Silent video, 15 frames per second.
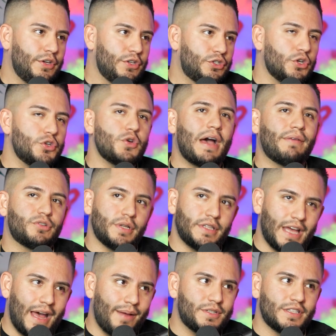So you have to
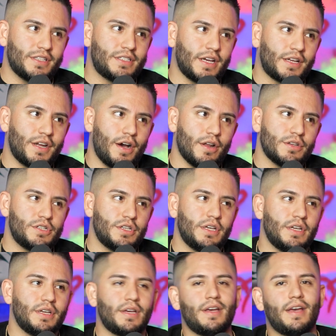adapt to the
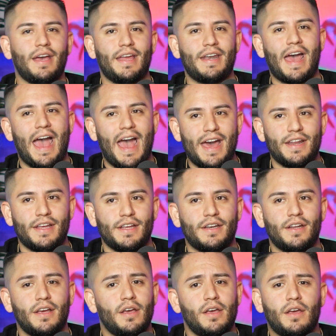technology and add it,
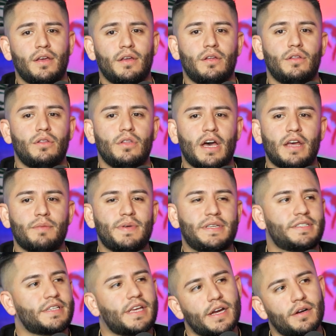not be
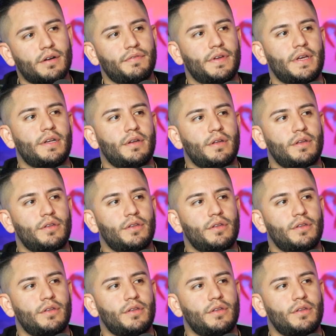scared of it.